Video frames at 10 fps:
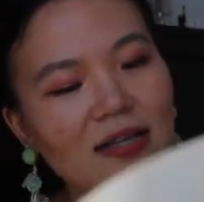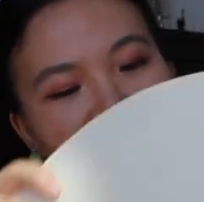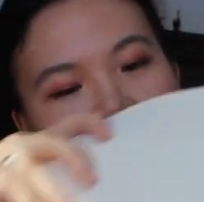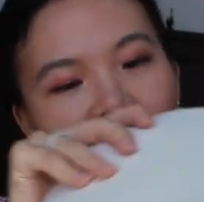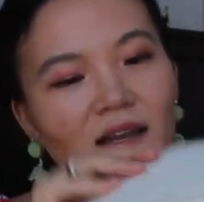
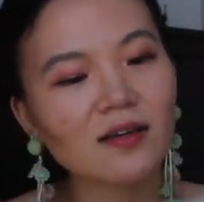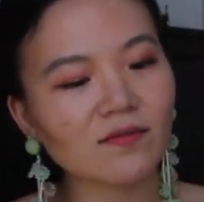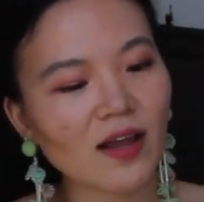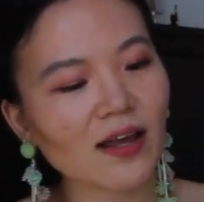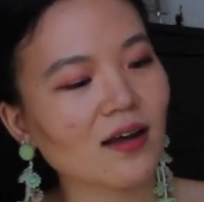It's kind
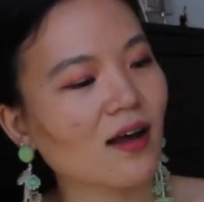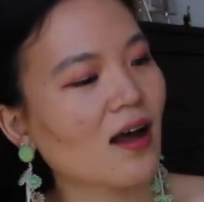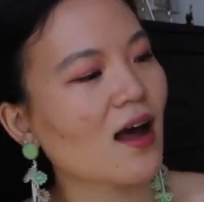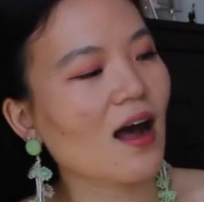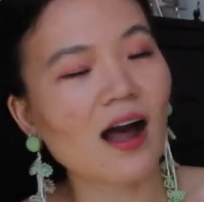of like
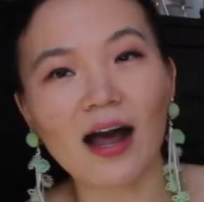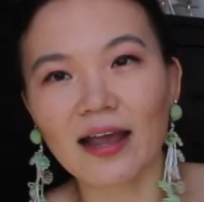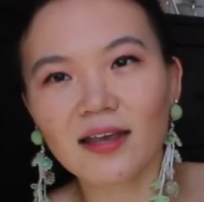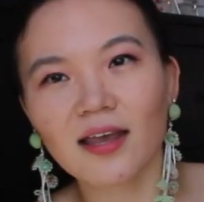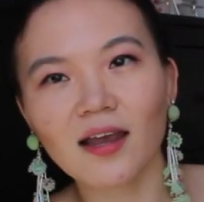a
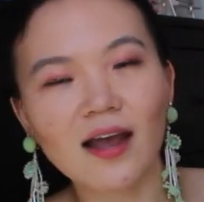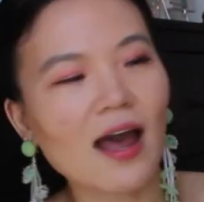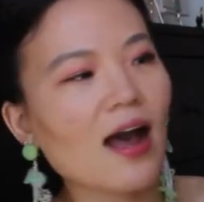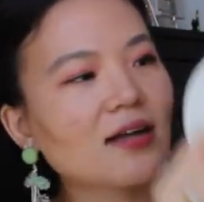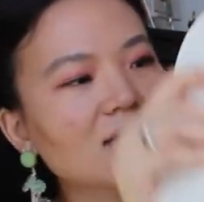hiking
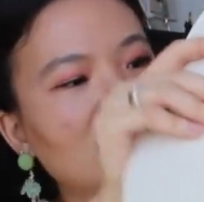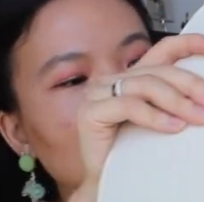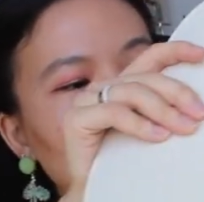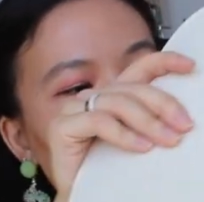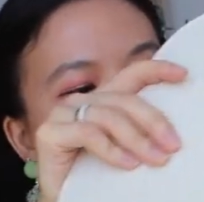hat in
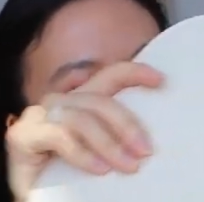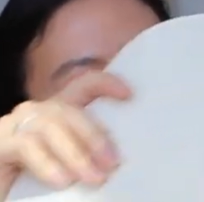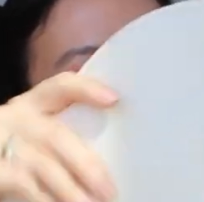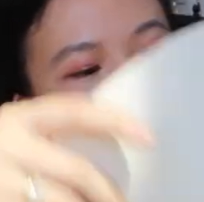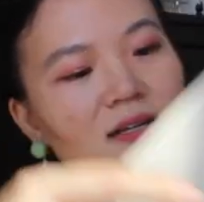the sense
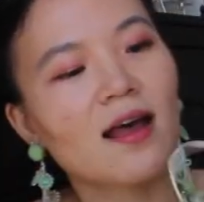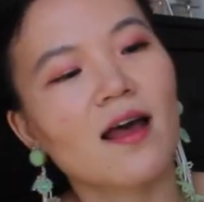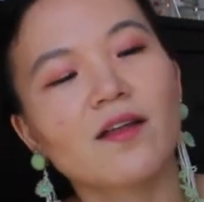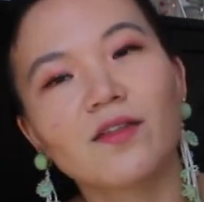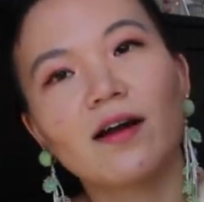that
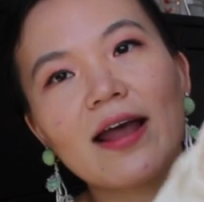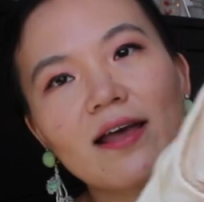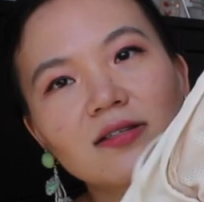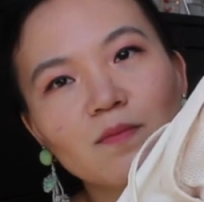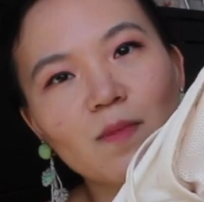there
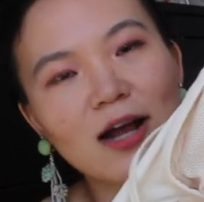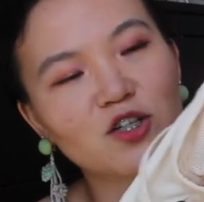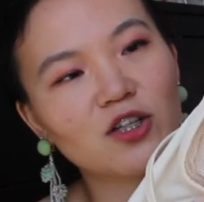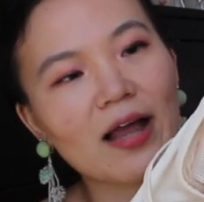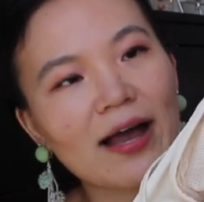is
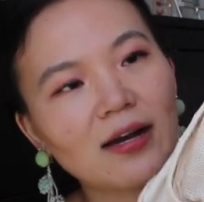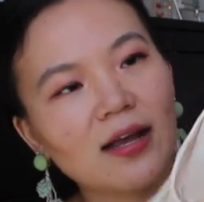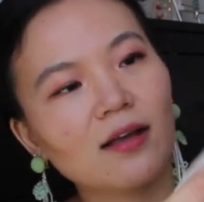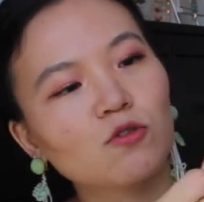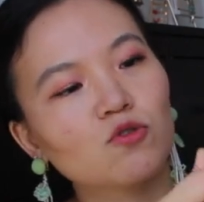mesh
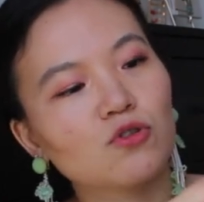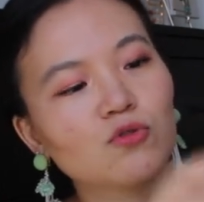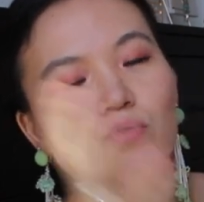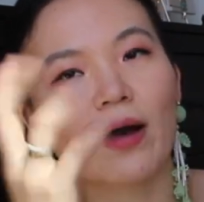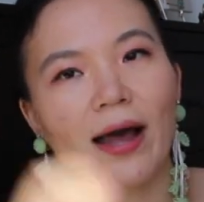lining
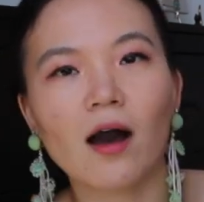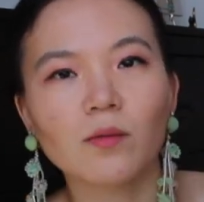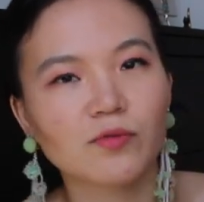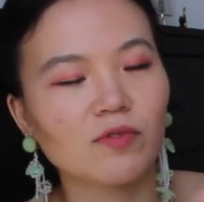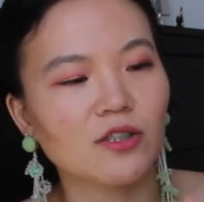to
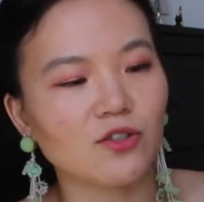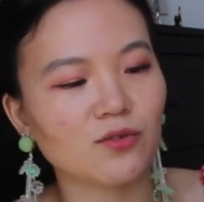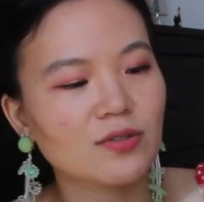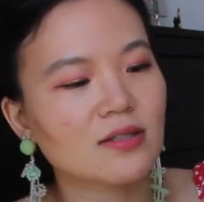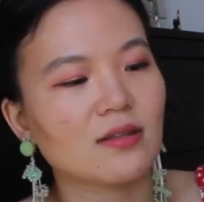help
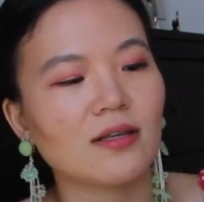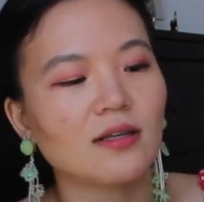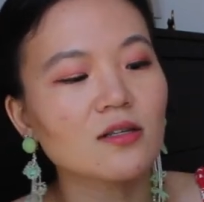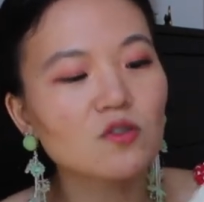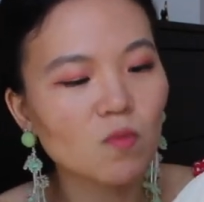reduce
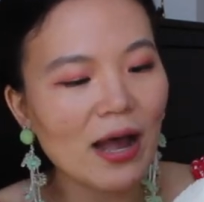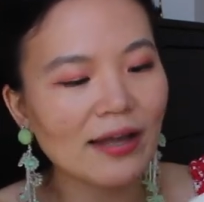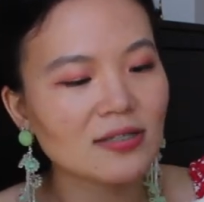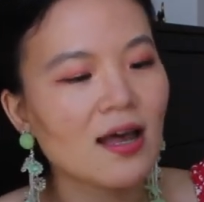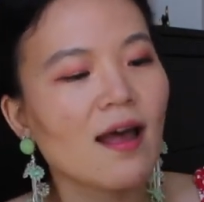the
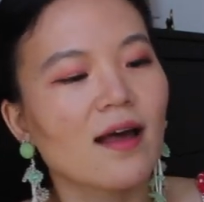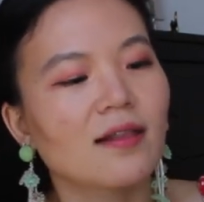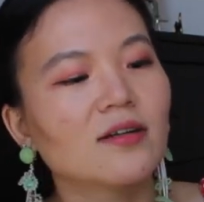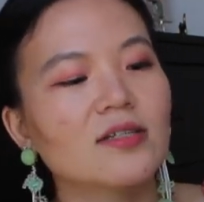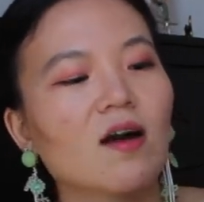sweat.
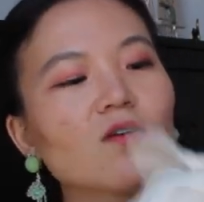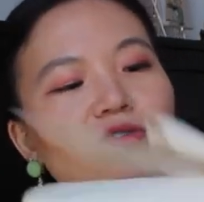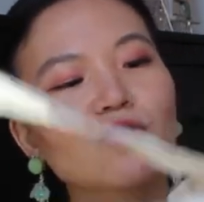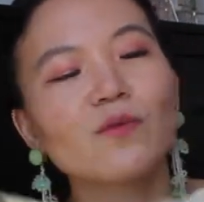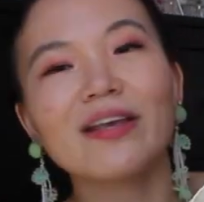There's
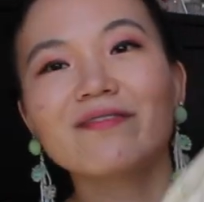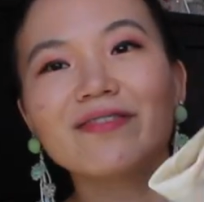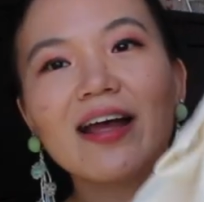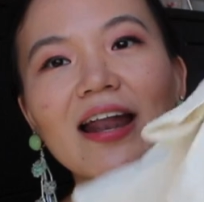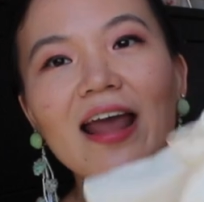also
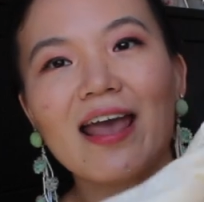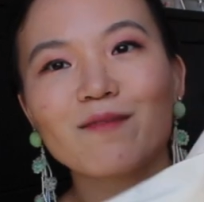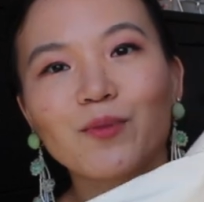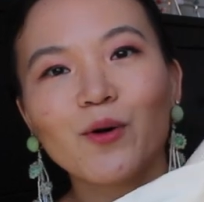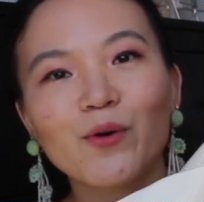even
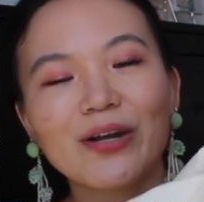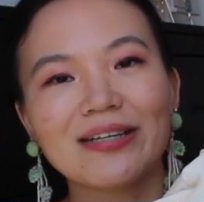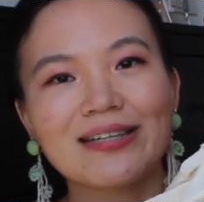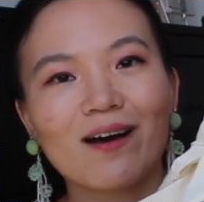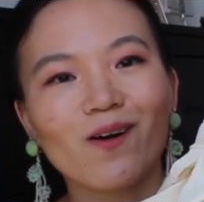a
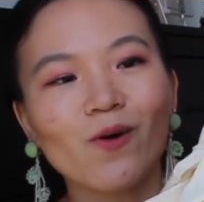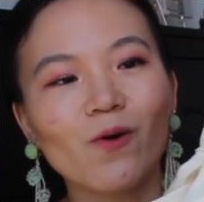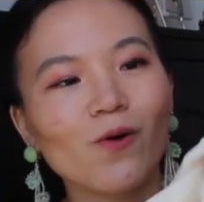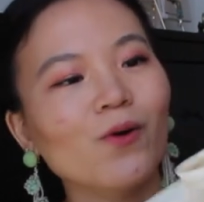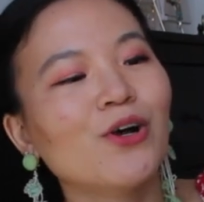ponytail
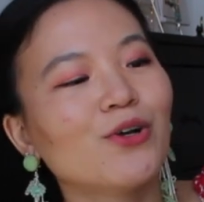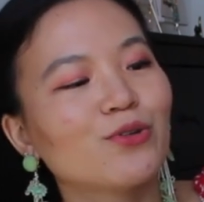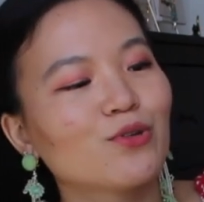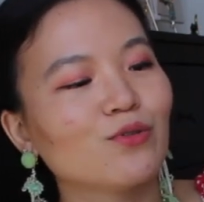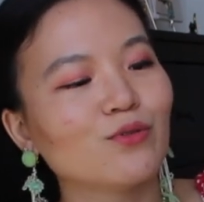hole
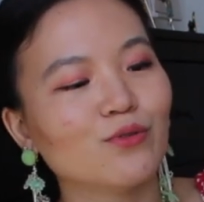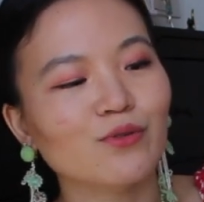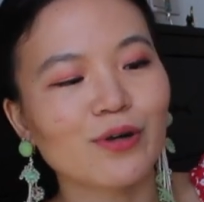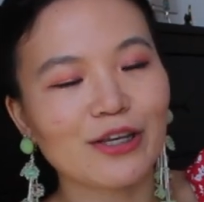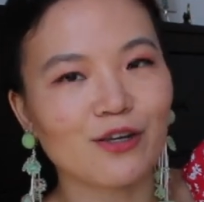
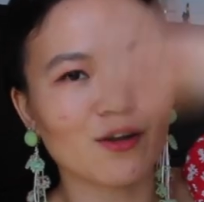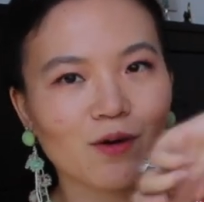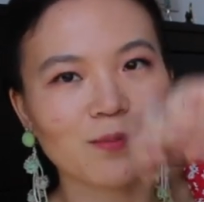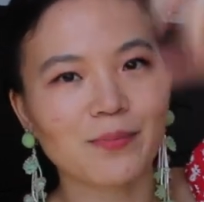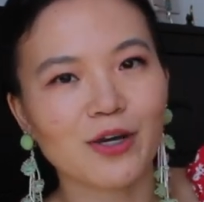to, you
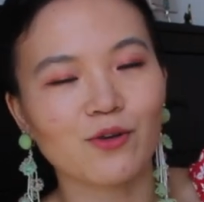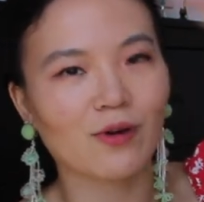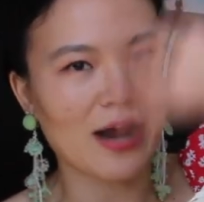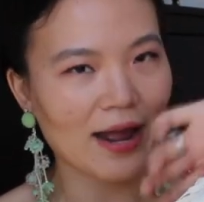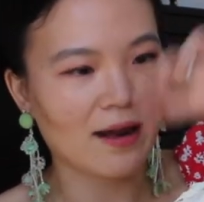know, put
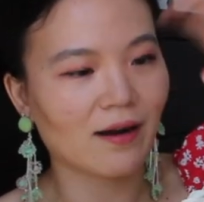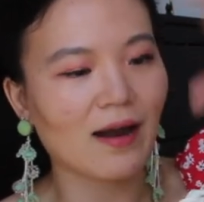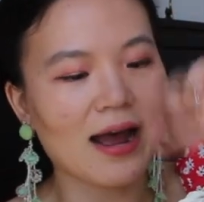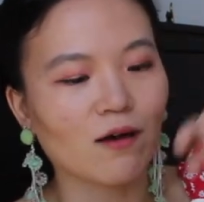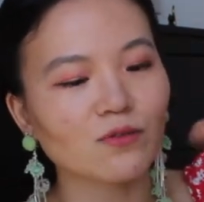your
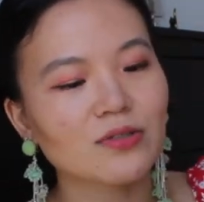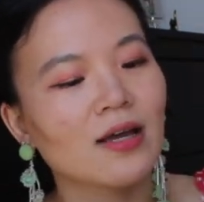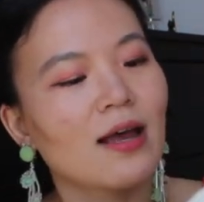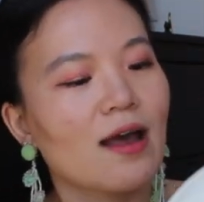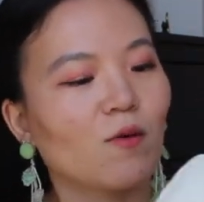hair out,
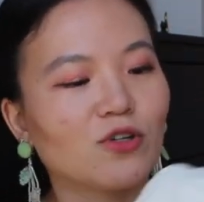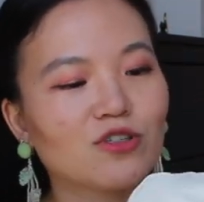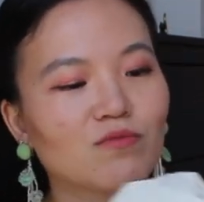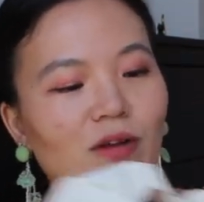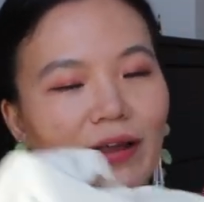
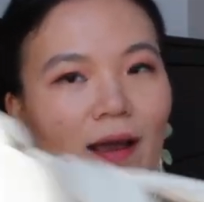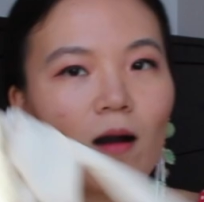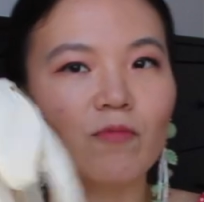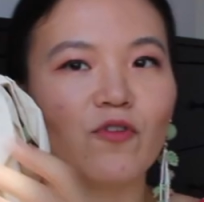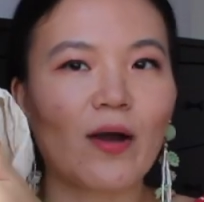which is really
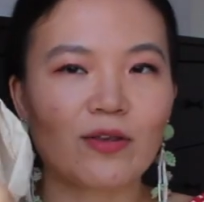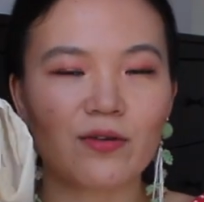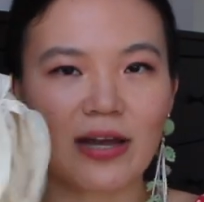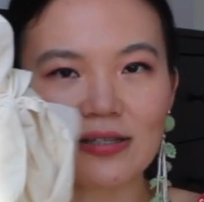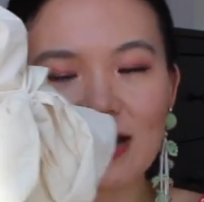helpful. And
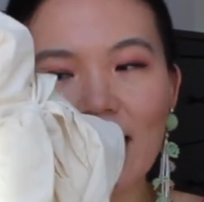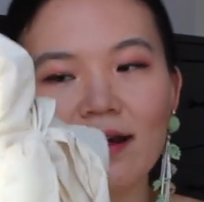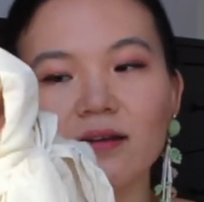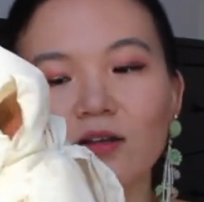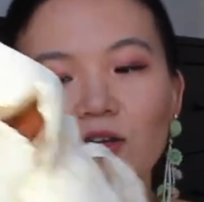you can tie a